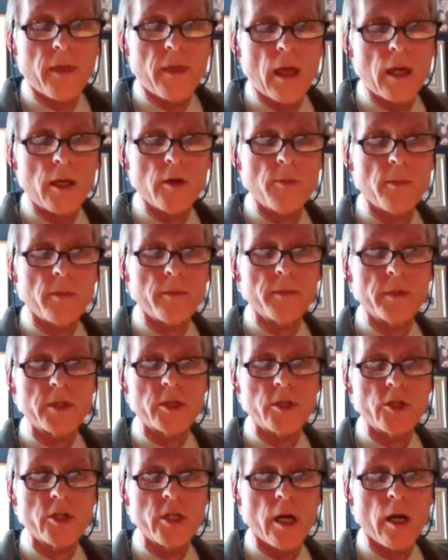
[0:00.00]
Thank you,
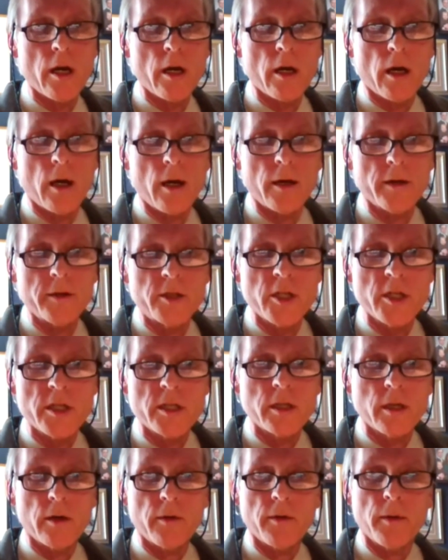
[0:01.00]
Mr. Chair.
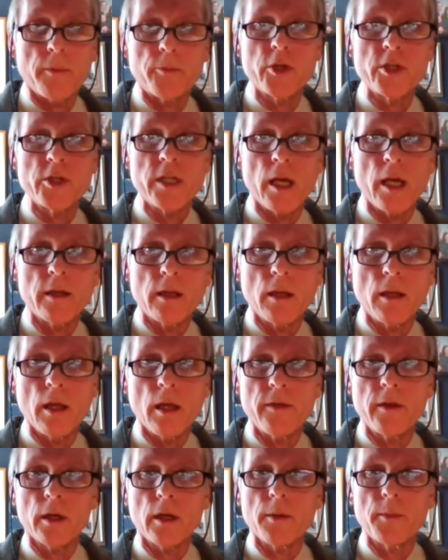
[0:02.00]
Just to appreciate
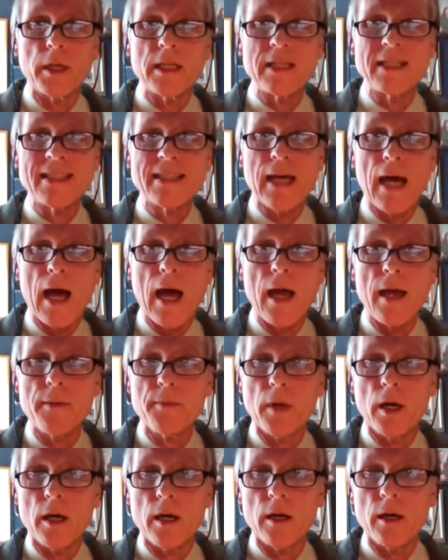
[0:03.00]
the committee's
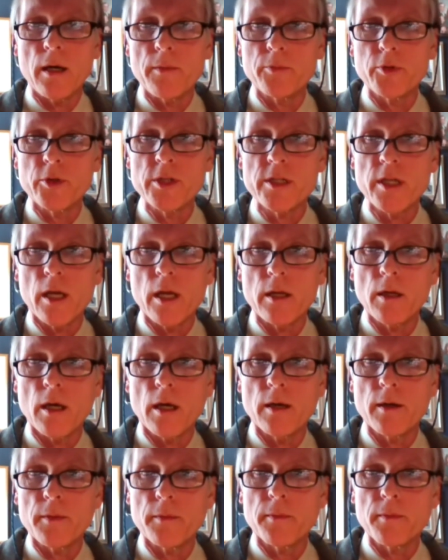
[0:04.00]
time, appreciate
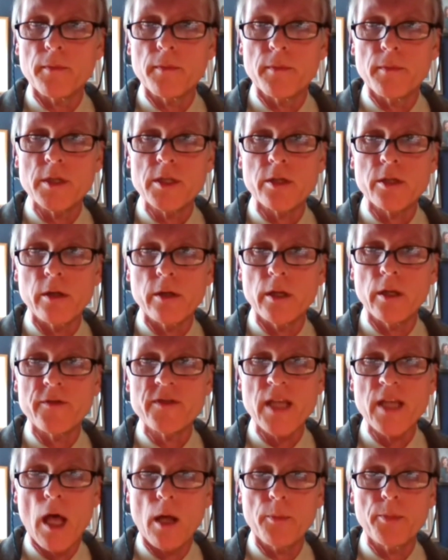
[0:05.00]
Mr.
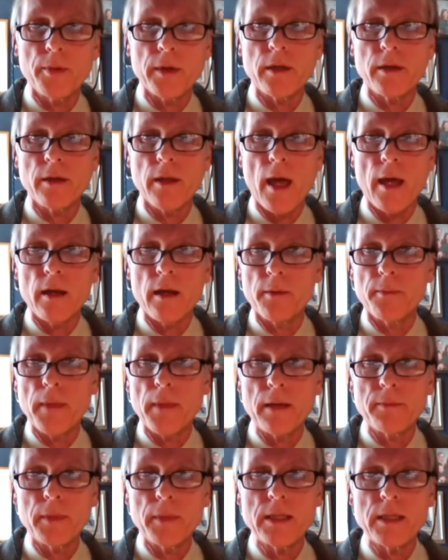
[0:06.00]
Eliff's help in that
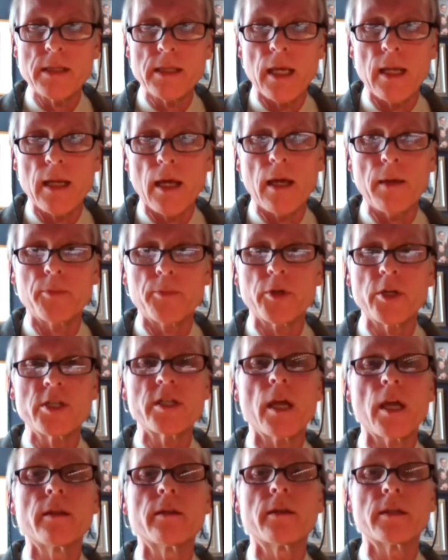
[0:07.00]
amendment, and I
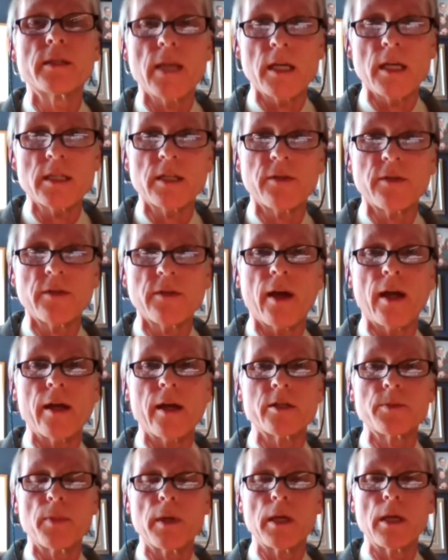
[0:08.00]
appreciate the
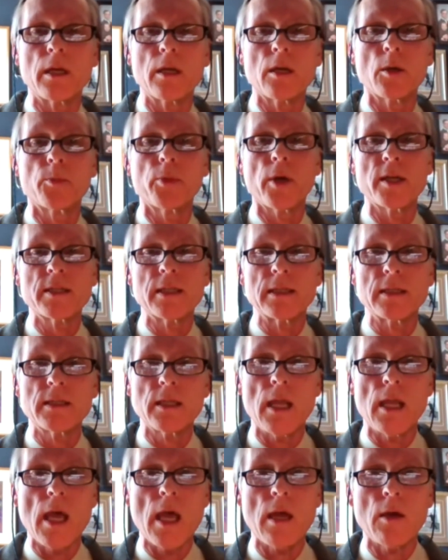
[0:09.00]
testifiers being here present
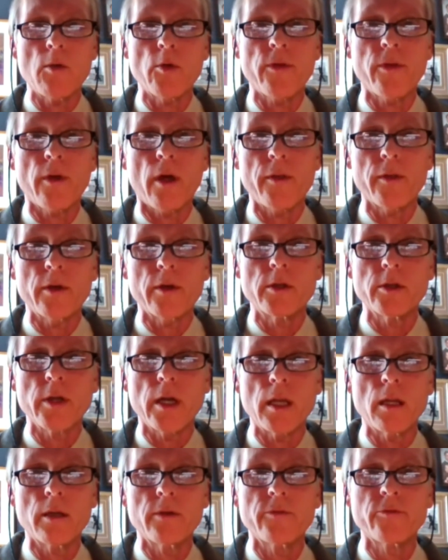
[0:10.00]
today with all the
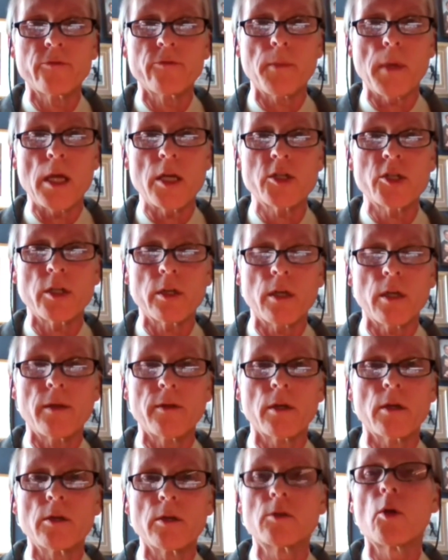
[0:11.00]
great information
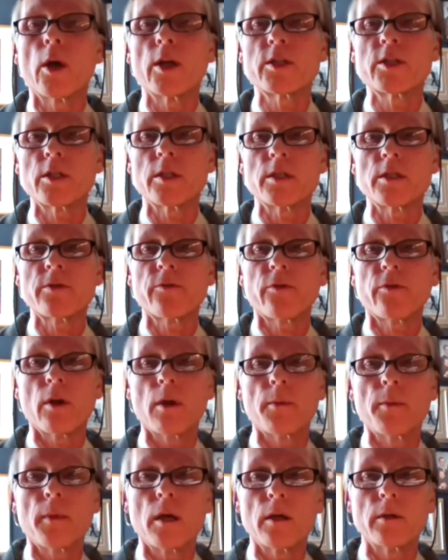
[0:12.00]
and the good questions
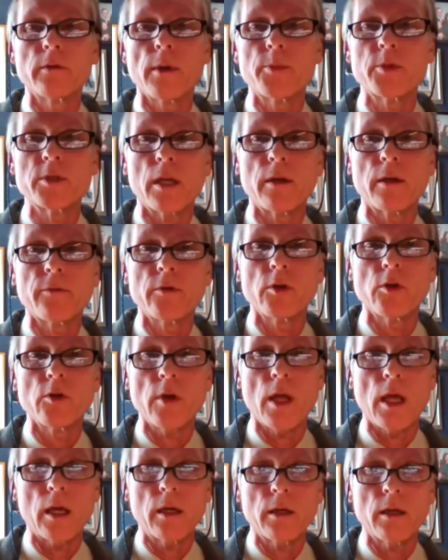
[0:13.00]
from Representative
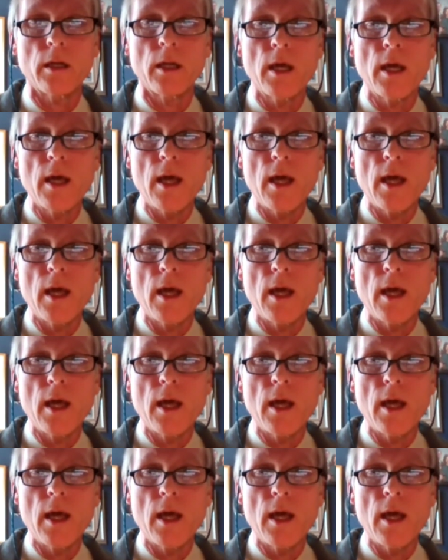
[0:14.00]
Grunhagen.